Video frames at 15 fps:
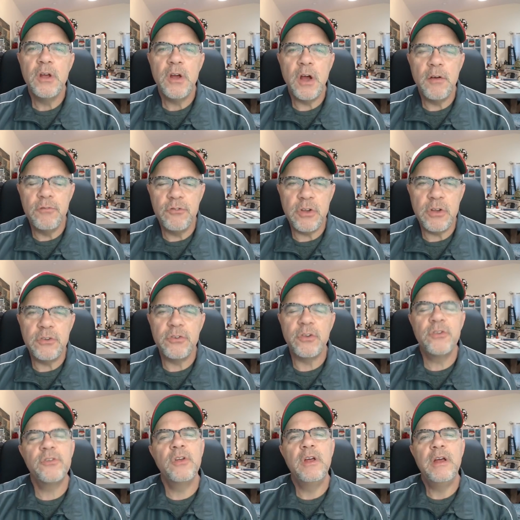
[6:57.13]
of
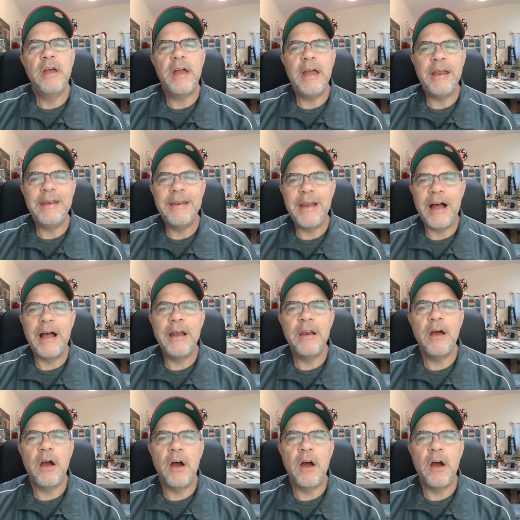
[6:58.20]
Jesus and not